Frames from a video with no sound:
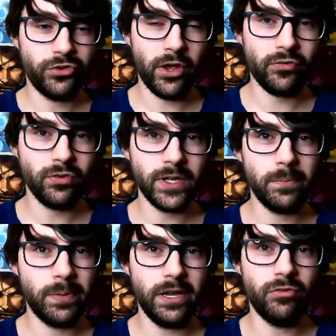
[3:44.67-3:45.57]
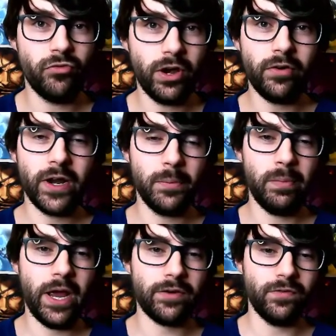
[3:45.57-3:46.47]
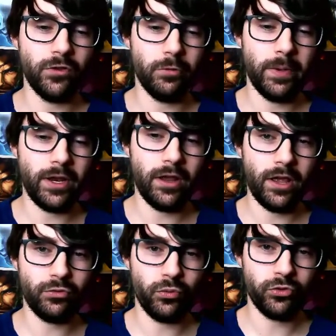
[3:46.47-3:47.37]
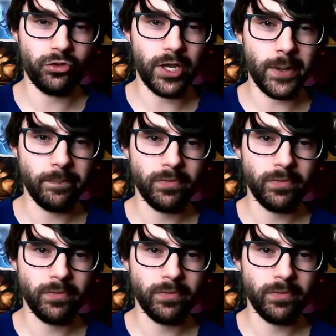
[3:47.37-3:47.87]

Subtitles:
definitely be very impactful in the meta, as we'll see.